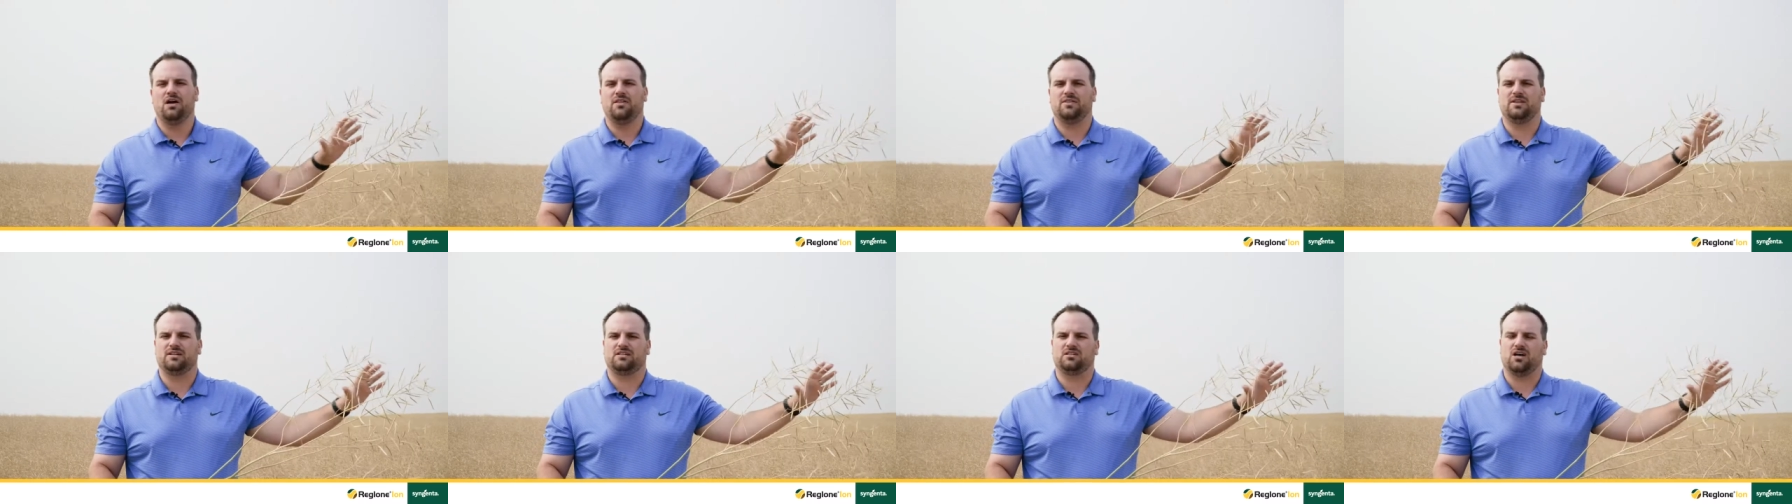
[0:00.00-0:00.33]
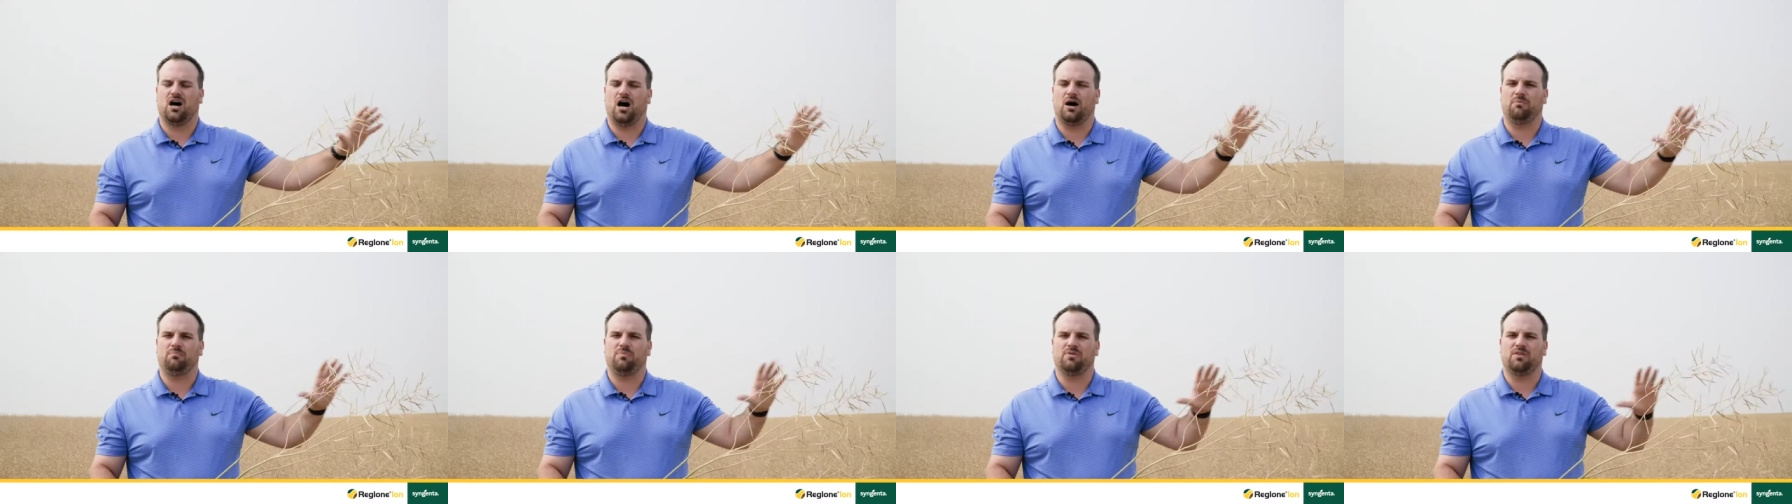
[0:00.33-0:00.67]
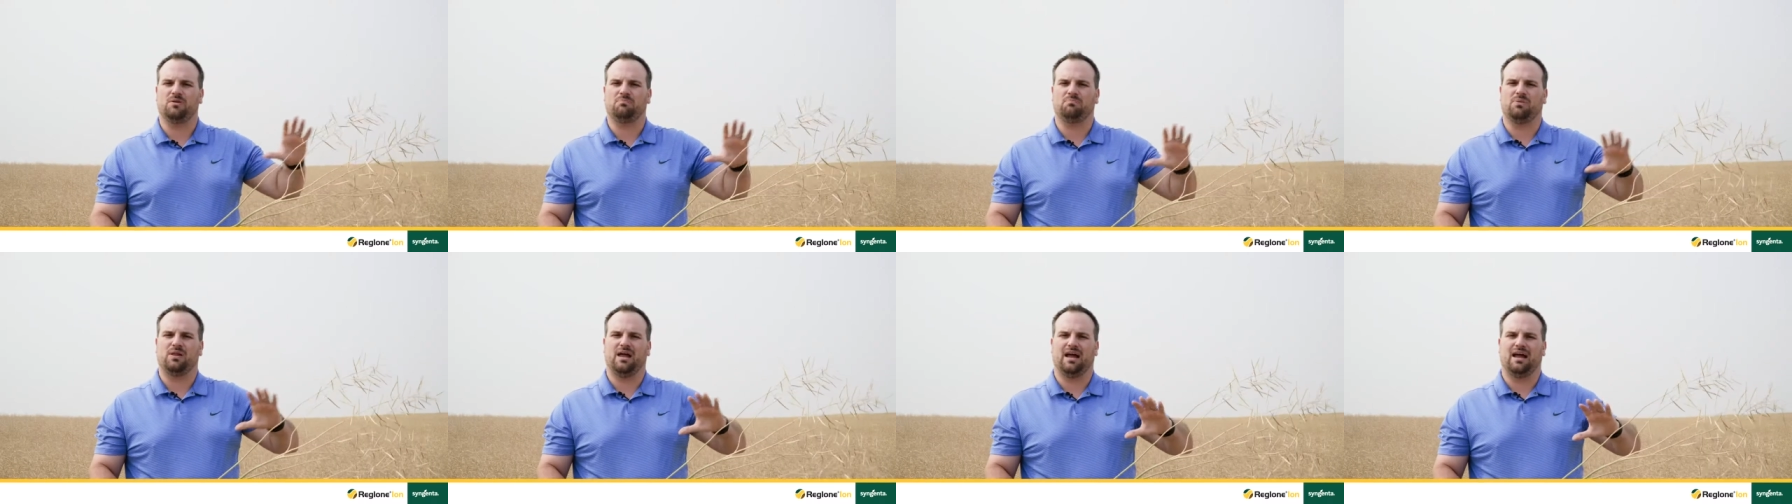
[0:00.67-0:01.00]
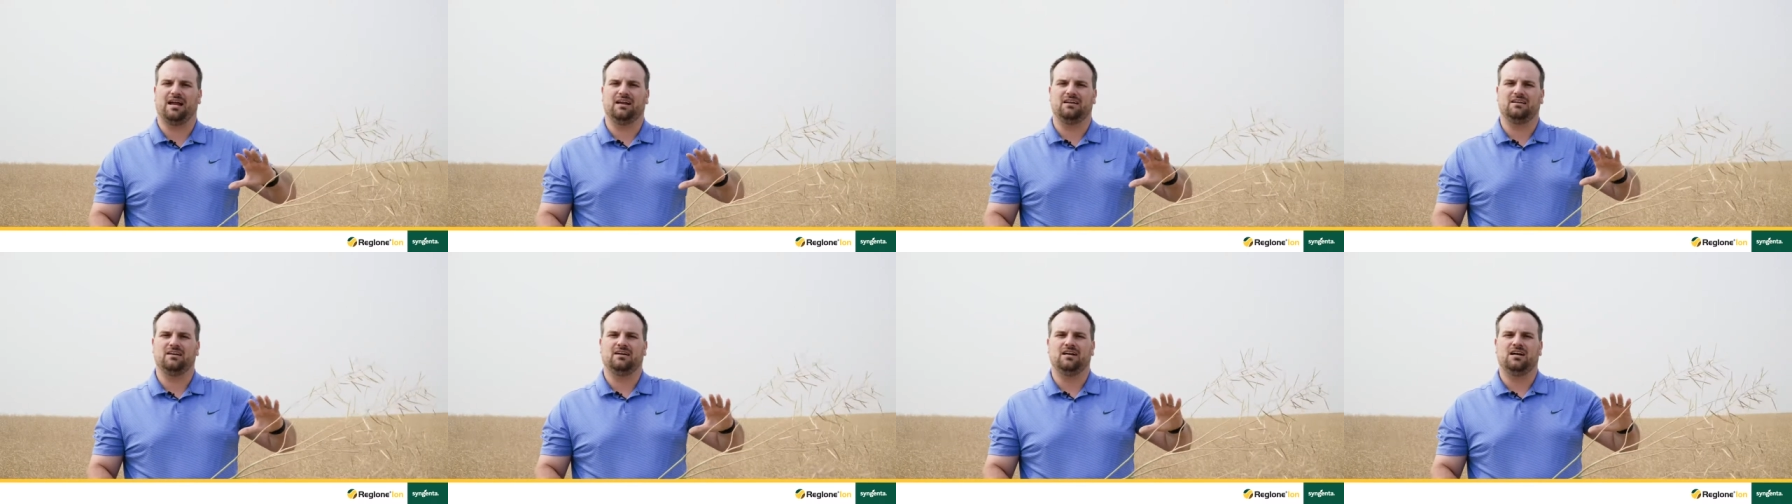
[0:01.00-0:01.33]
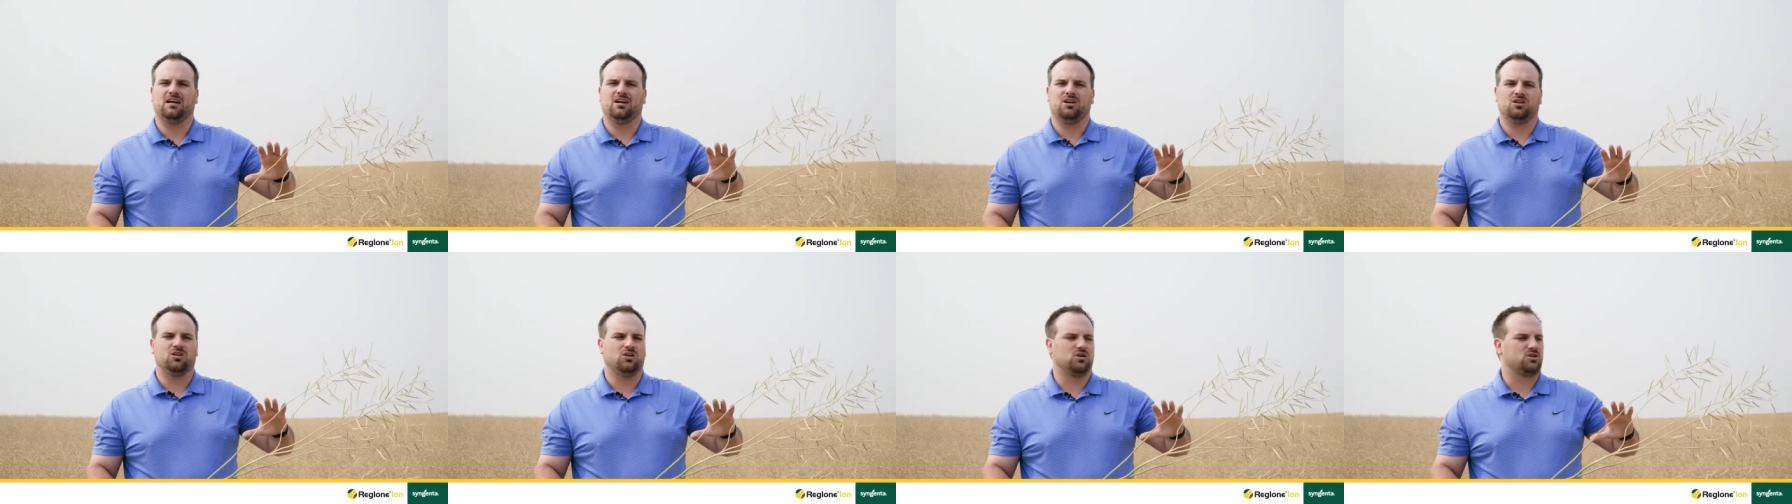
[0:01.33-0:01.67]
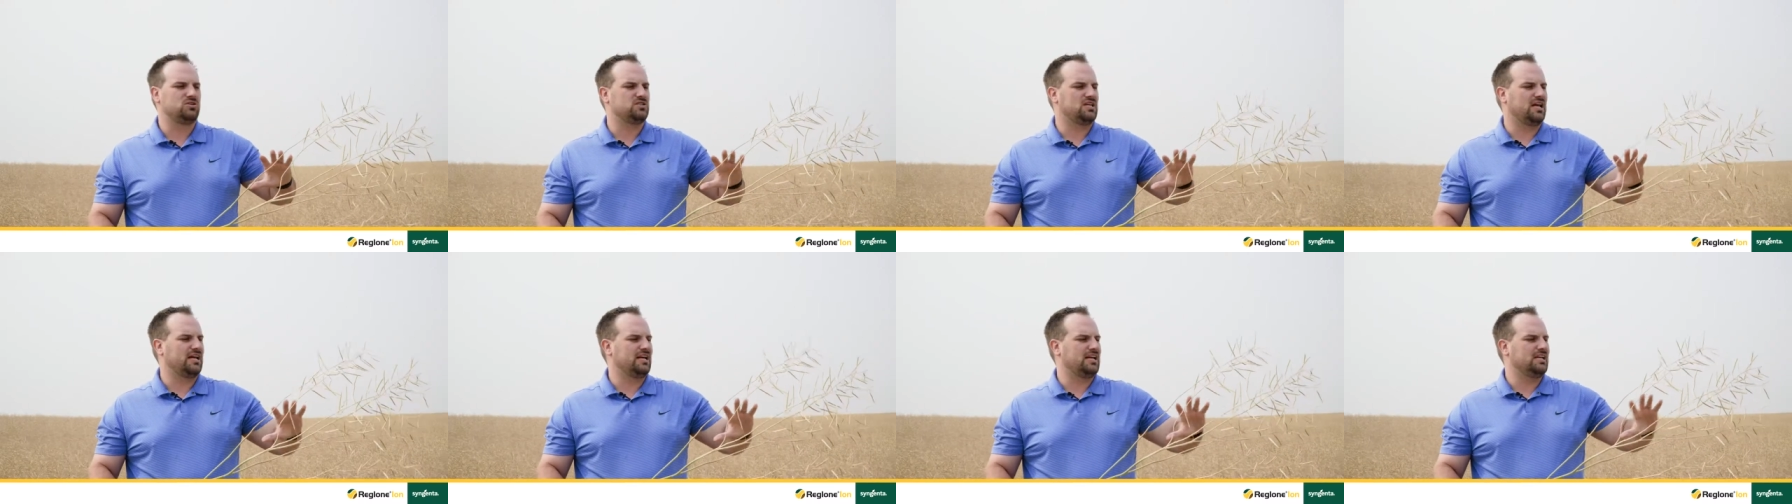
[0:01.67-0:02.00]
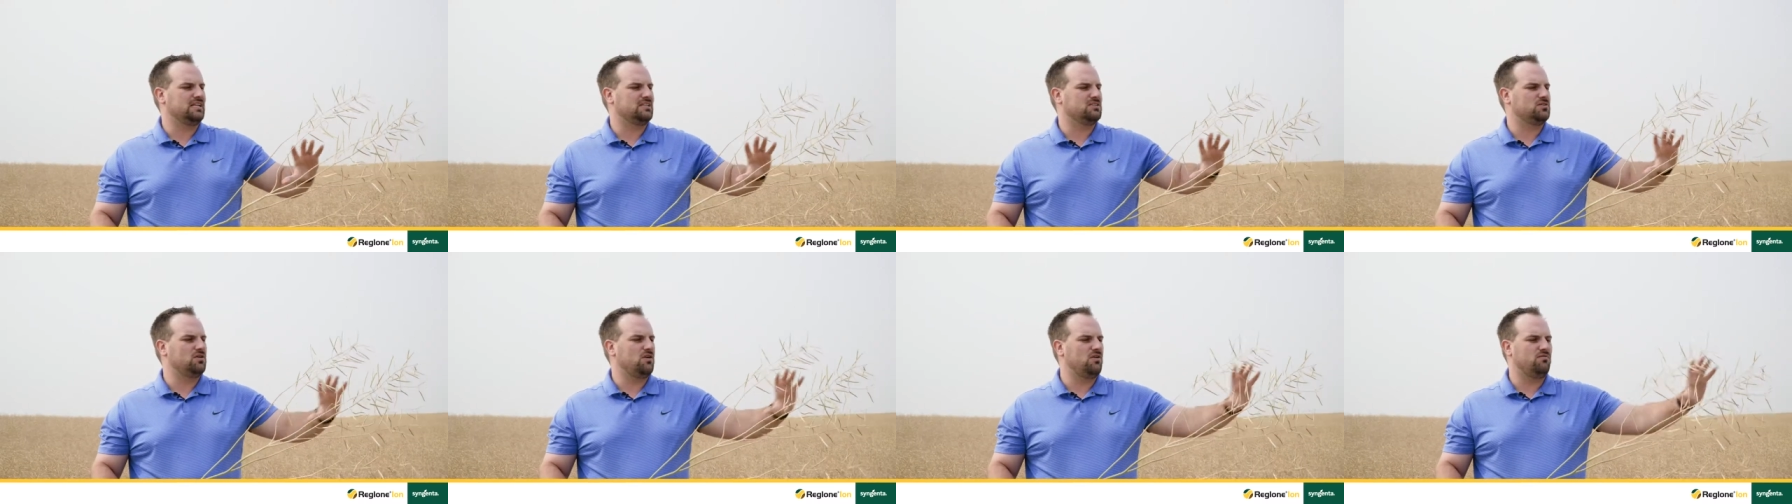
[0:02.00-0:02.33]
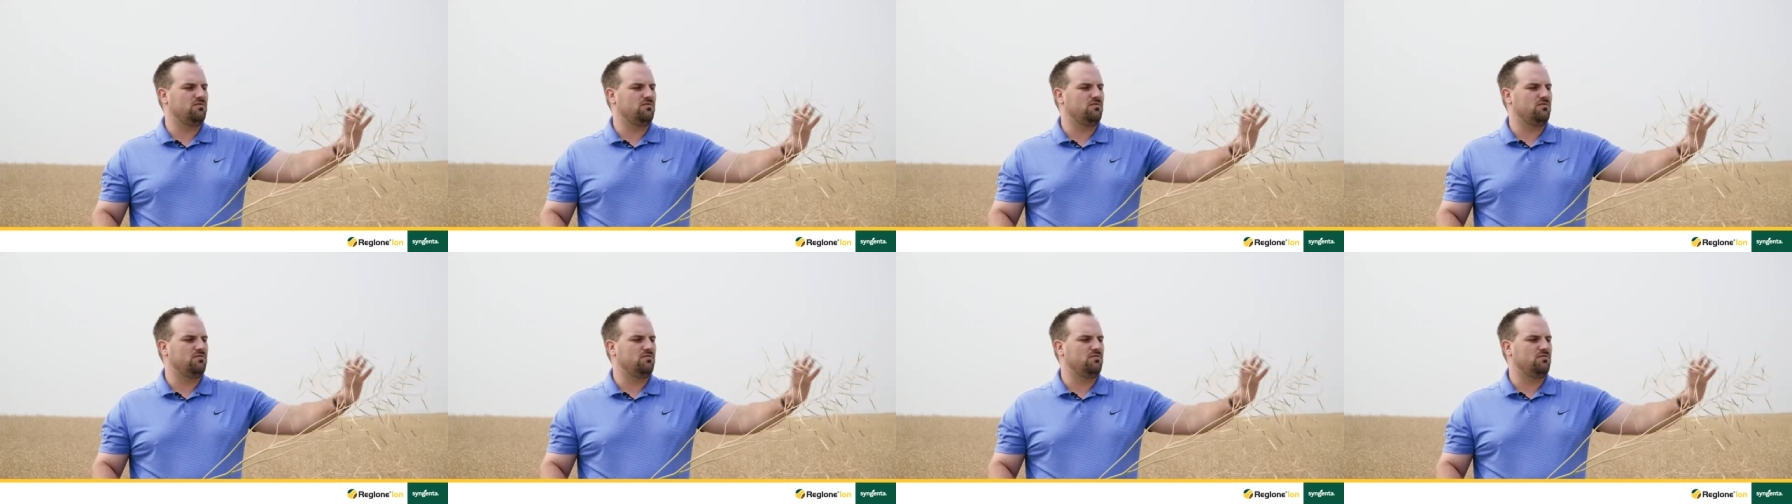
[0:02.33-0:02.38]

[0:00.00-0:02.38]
the top of the plant looks like it's